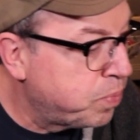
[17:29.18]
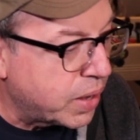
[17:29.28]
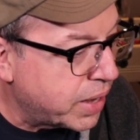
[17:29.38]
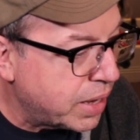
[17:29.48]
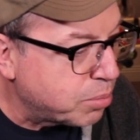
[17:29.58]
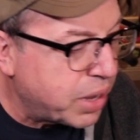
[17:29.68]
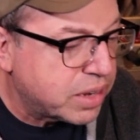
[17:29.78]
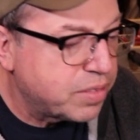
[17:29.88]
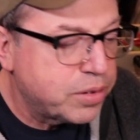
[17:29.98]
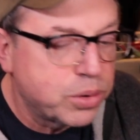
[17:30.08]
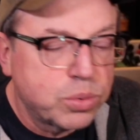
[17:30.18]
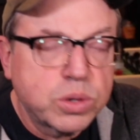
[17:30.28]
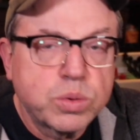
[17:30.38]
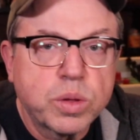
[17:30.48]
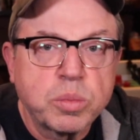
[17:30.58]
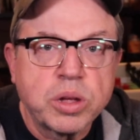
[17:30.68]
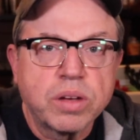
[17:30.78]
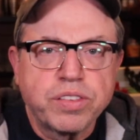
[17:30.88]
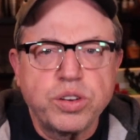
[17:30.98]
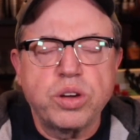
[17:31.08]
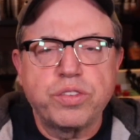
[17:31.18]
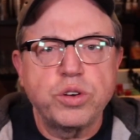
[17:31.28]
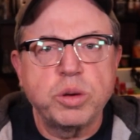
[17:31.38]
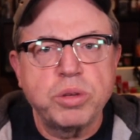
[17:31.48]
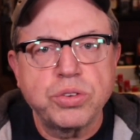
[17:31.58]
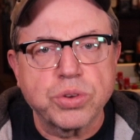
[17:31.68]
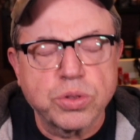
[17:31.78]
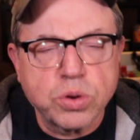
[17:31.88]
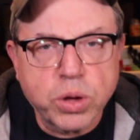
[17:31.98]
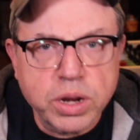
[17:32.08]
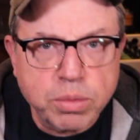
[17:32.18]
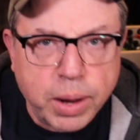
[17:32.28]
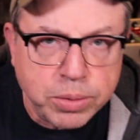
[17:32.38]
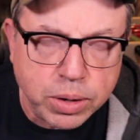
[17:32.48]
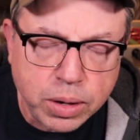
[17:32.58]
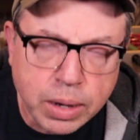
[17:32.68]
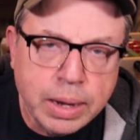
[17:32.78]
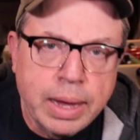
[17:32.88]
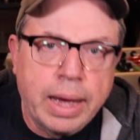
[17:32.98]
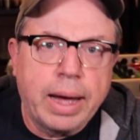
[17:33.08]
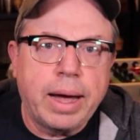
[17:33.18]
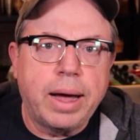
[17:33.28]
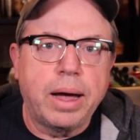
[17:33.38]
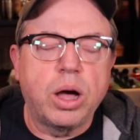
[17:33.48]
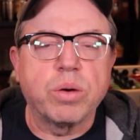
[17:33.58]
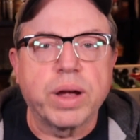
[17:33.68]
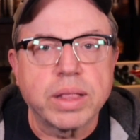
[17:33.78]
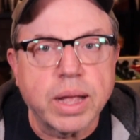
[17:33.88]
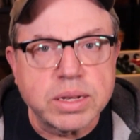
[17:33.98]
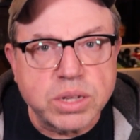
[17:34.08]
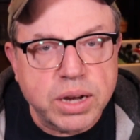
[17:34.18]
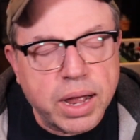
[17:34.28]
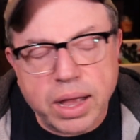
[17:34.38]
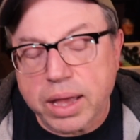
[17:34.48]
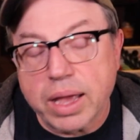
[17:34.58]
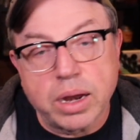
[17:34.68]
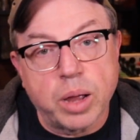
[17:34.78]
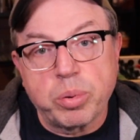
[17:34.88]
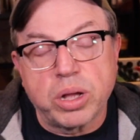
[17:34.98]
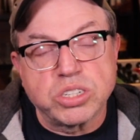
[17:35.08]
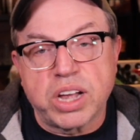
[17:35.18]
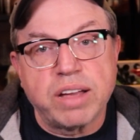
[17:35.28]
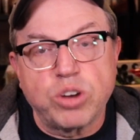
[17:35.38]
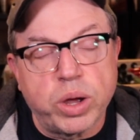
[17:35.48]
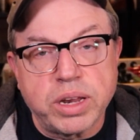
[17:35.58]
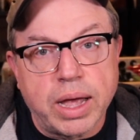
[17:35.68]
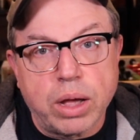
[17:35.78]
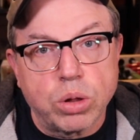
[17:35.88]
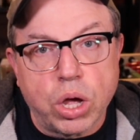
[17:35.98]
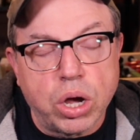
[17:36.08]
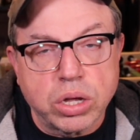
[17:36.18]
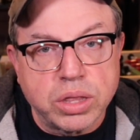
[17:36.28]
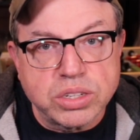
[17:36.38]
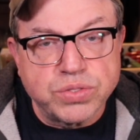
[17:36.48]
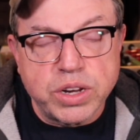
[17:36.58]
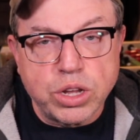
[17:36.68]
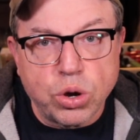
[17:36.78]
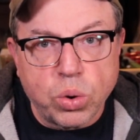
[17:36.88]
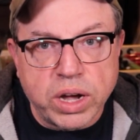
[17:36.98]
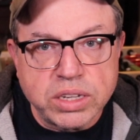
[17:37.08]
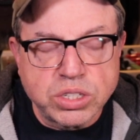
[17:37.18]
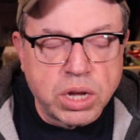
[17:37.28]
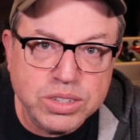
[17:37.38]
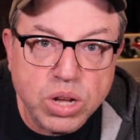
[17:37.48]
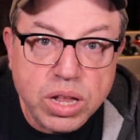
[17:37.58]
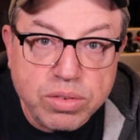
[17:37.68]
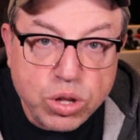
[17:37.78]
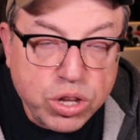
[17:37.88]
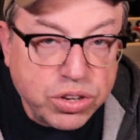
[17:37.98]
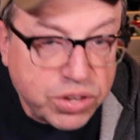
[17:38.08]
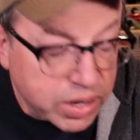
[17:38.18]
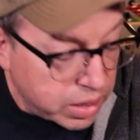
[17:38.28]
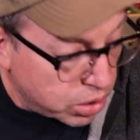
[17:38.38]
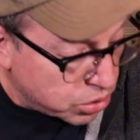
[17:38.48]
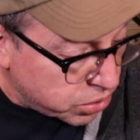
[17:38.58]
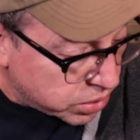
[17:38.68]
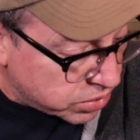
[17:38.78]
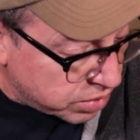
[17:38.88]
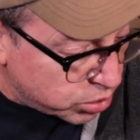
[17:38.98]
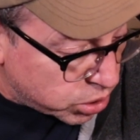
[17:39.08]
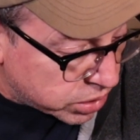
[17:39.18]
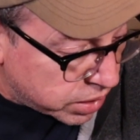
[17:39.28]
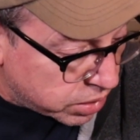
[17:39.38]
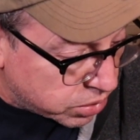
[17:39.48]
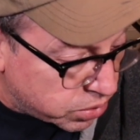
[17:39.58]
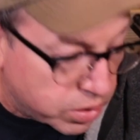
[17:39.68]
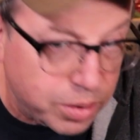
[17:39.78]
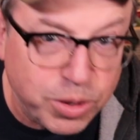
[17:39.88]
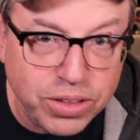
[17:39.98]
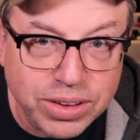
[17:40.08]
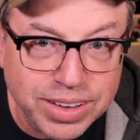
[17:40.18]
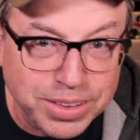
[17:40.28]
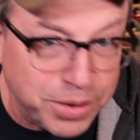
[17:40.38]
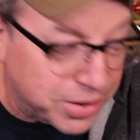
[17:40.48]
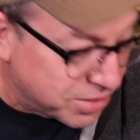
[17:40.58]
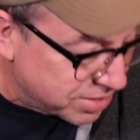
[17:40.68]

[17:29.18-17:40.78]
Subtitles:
Again, back to food. What's with me? A food abuser. There's no getting around it. All right, that's it. I apologize. I have no idea how long this video was. Let's all have a look. You can see down in the corner. Let's have a look down in the corner. Am I looking in the right?